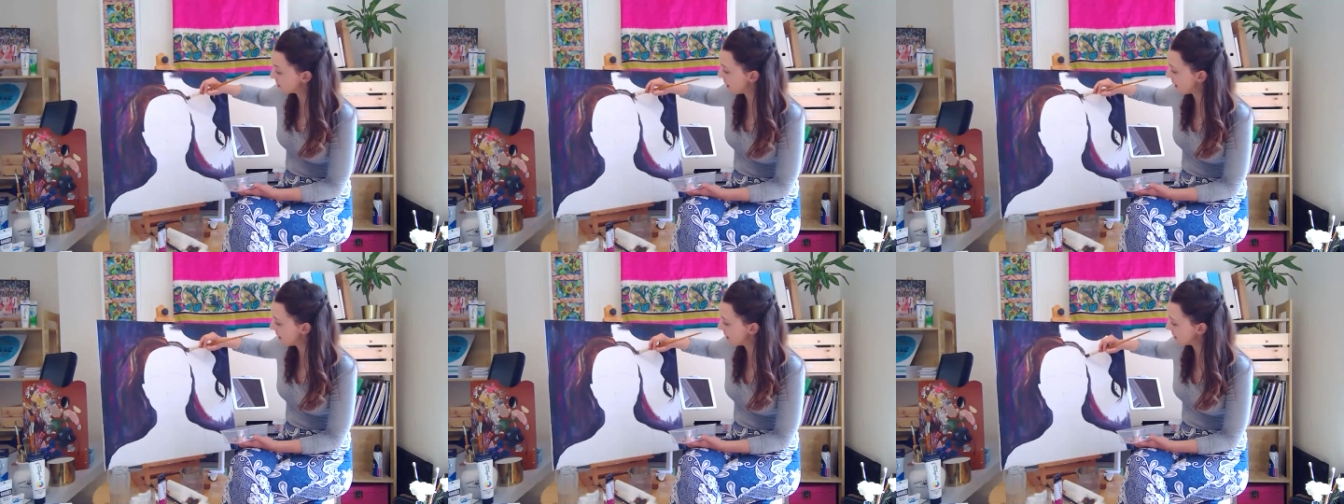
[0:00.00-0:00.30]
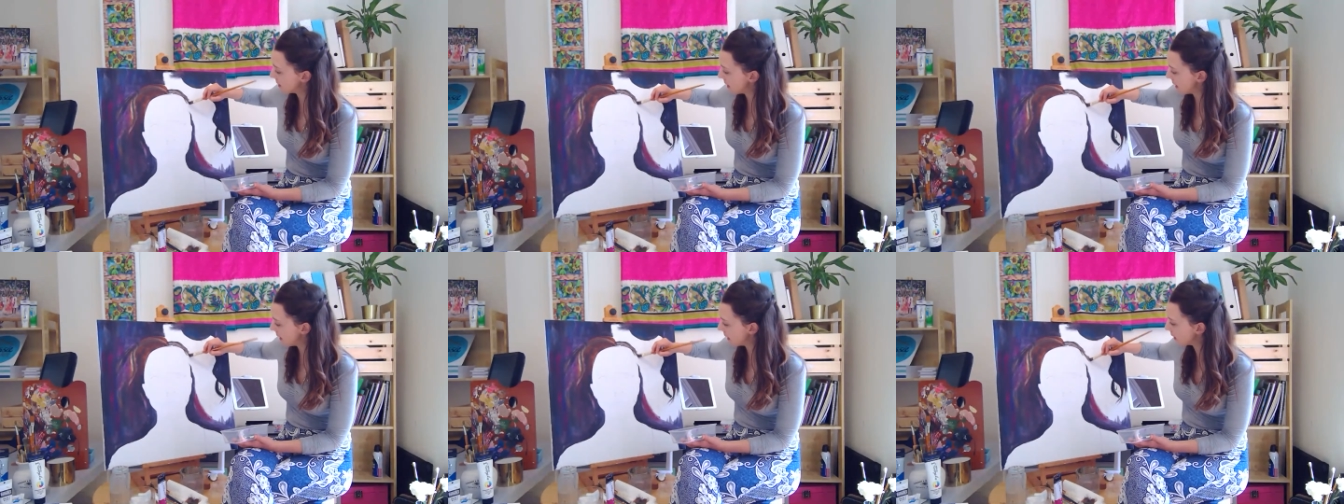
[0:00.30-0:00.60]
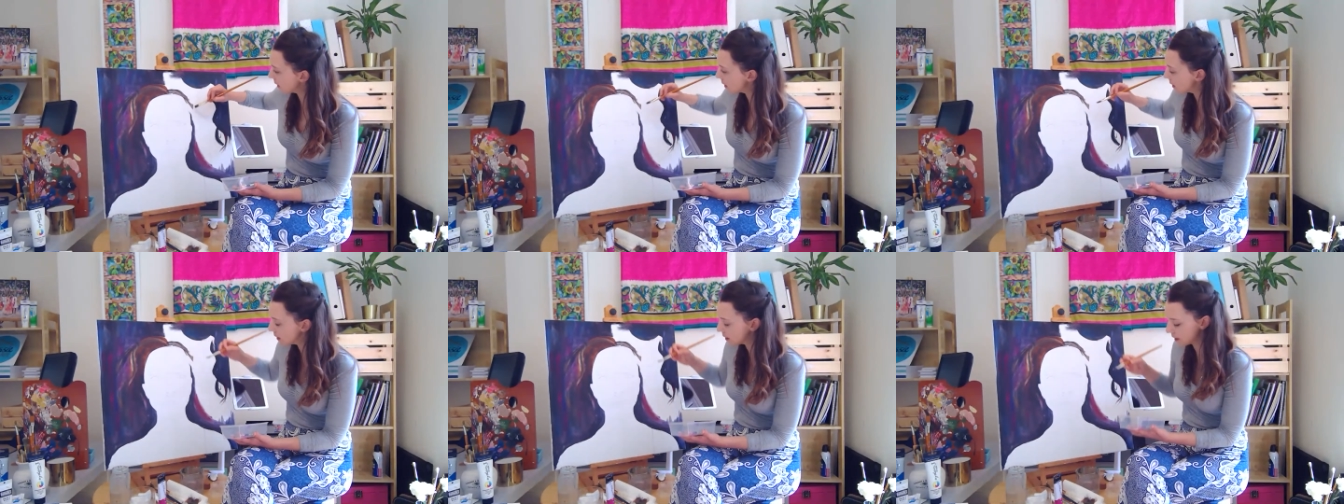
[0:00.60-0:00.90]
was
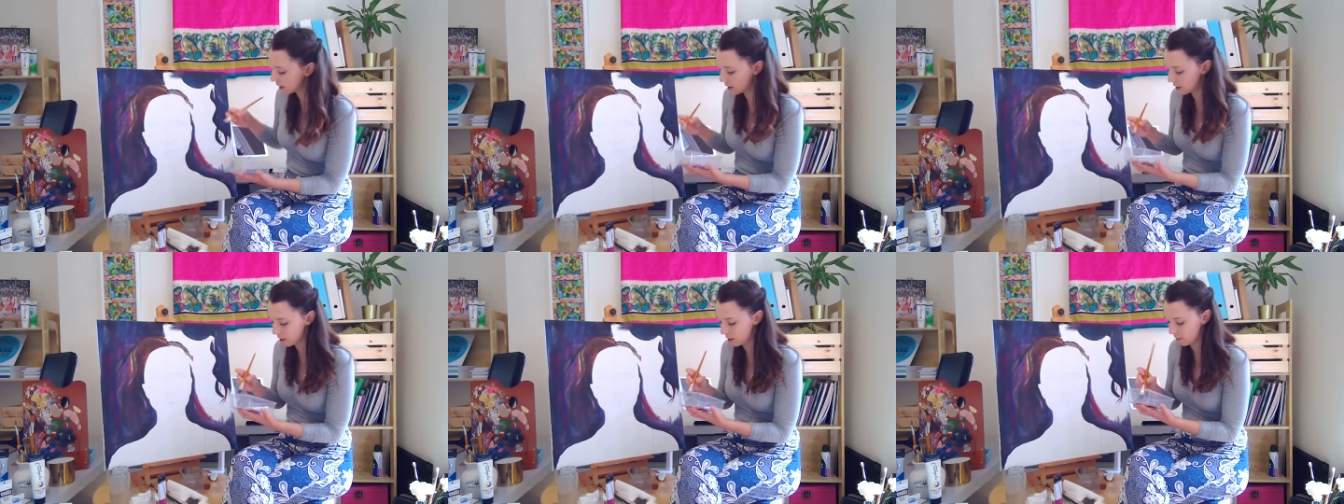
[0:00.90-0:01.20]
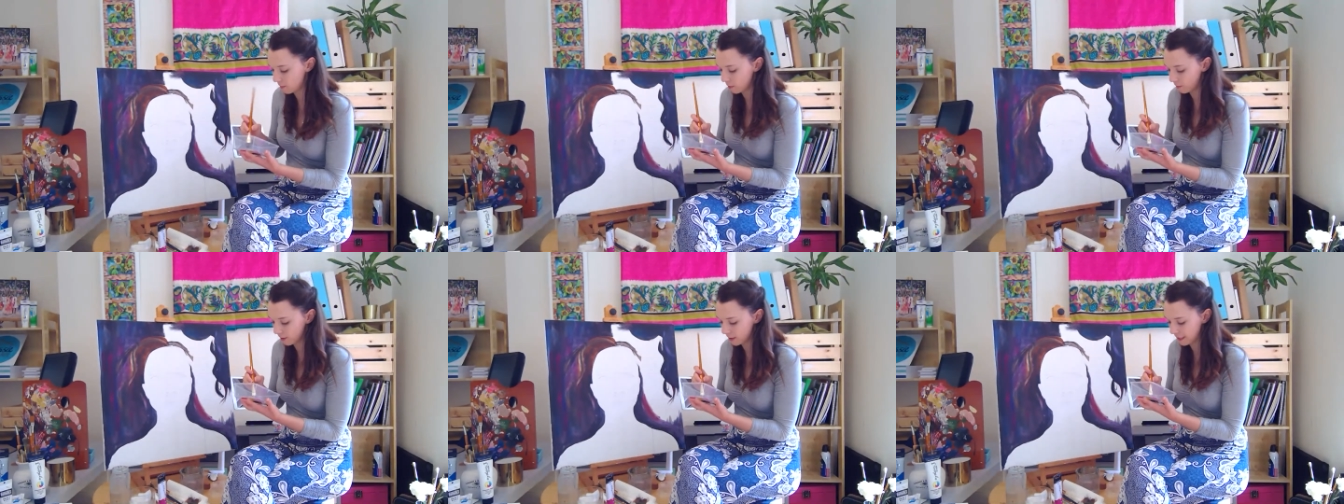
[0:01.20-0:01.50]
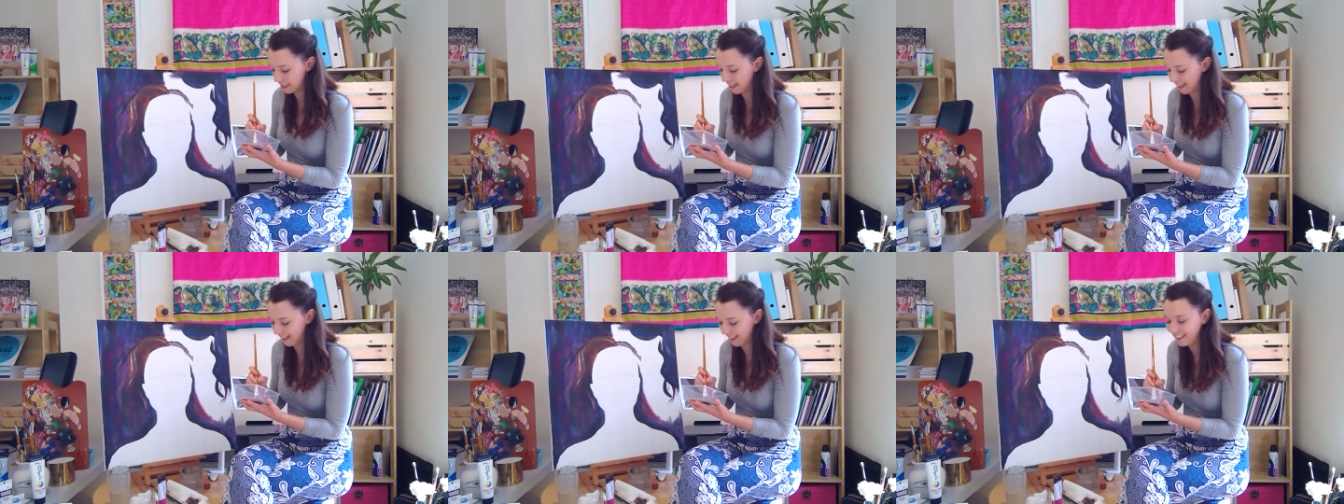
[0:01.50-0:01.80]
amazing,
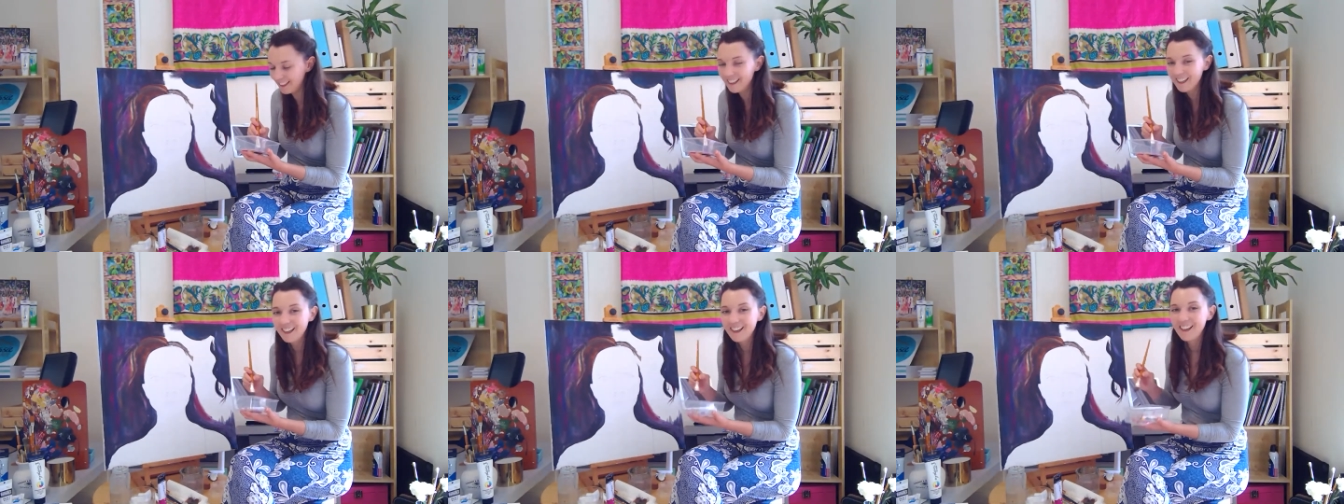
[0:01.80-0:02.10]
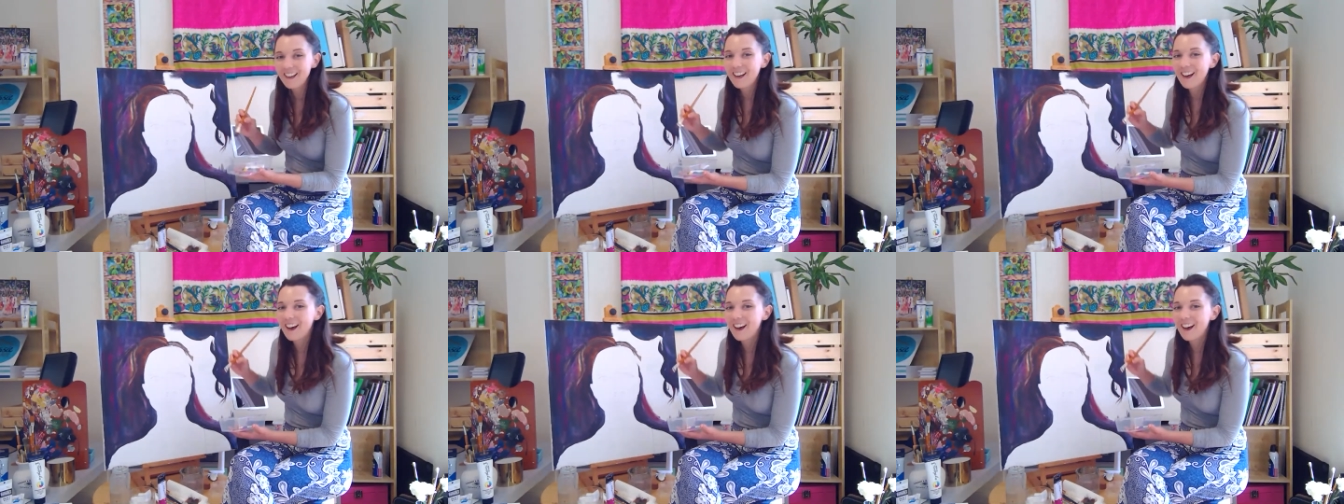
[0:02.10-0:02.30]
obviously.